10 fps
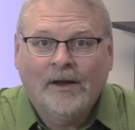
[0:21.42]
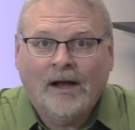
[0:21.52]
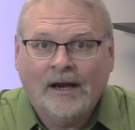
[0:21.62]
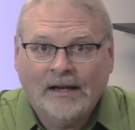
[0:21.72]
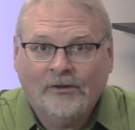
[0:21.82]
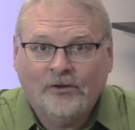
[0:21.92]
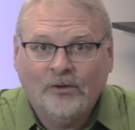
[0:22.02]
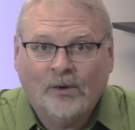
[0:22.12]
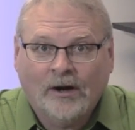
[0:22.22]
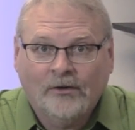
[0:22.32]
I guess
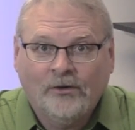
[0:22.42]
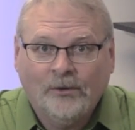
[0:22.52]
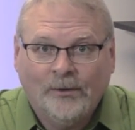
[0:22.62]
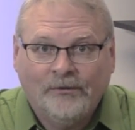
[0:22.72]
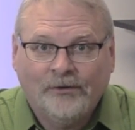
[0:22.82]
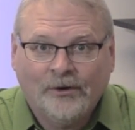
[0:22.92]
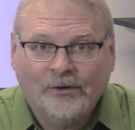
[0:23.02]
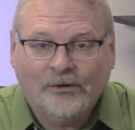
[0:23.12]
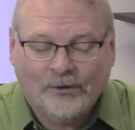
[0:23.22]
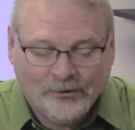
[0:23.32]
you are too if you're
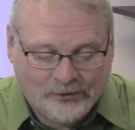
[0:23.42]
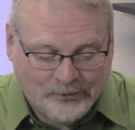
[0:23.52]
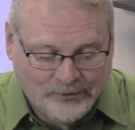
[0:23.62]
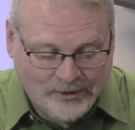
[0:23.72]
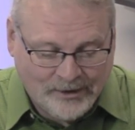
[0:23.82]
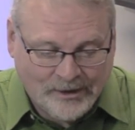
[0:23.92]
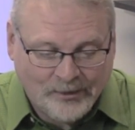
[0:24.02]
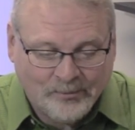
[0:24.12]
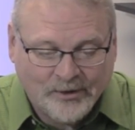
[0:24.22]
tuning in.